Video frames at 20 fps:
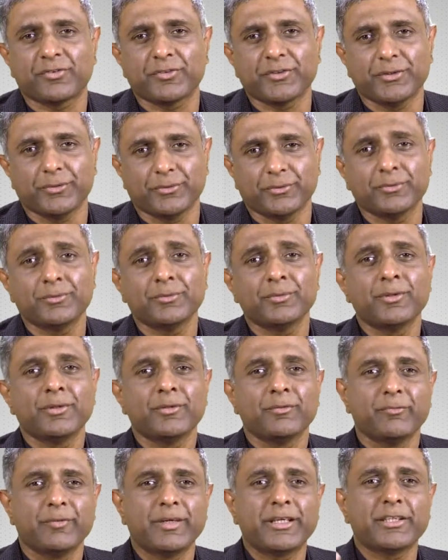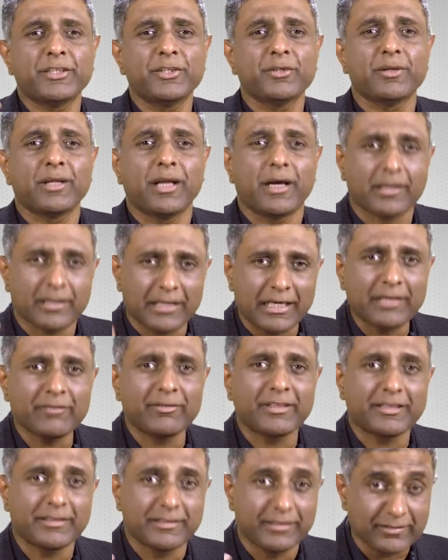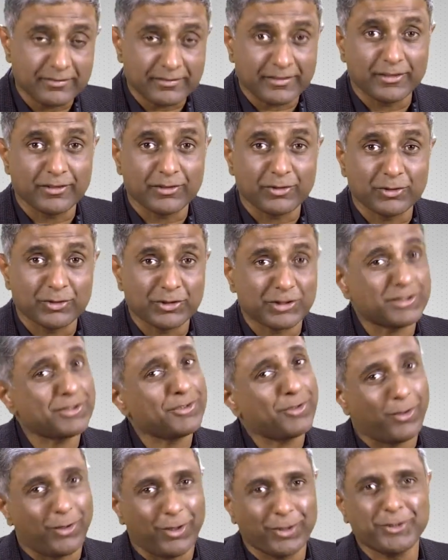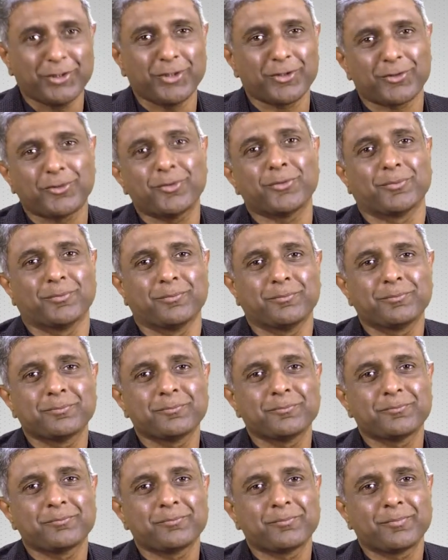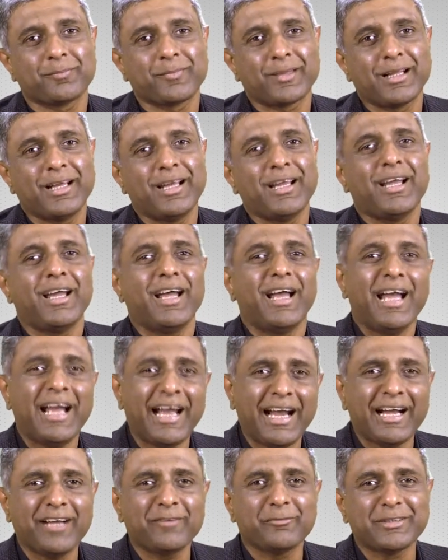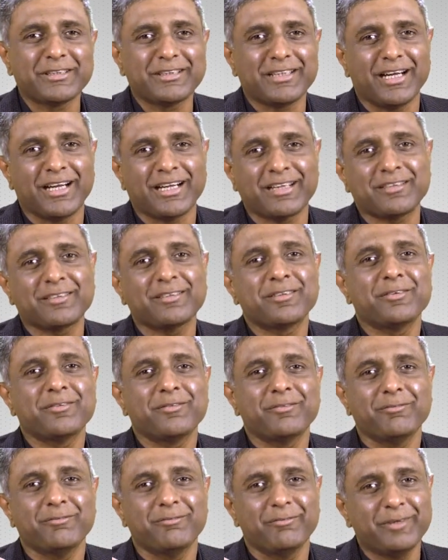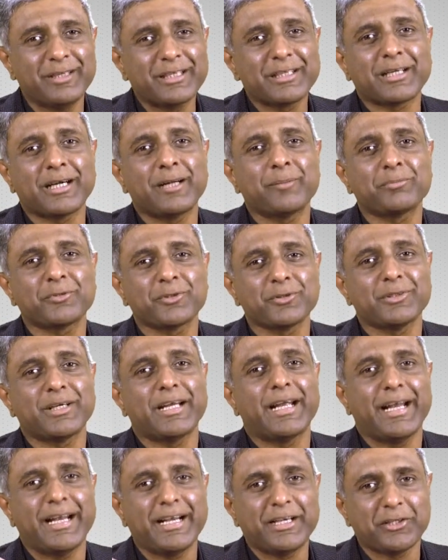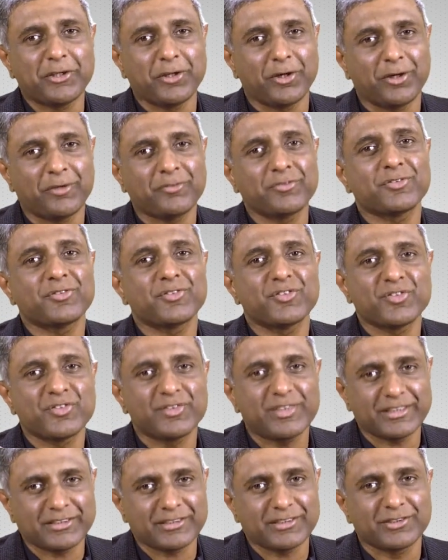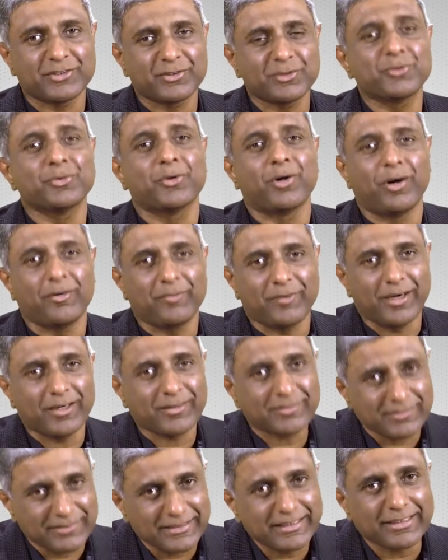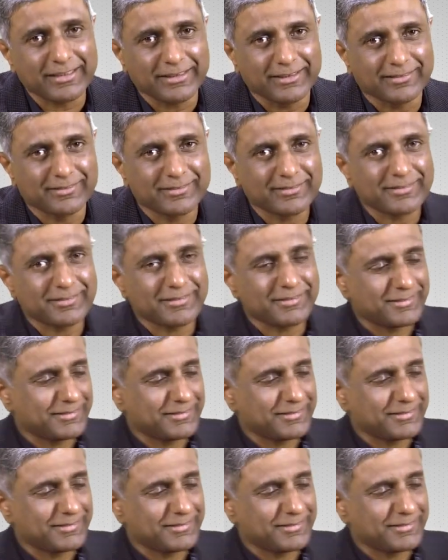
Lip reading: for you where you'll arrive at this conclusion on your own. And with that, we'll come to the end of session 2 of our series.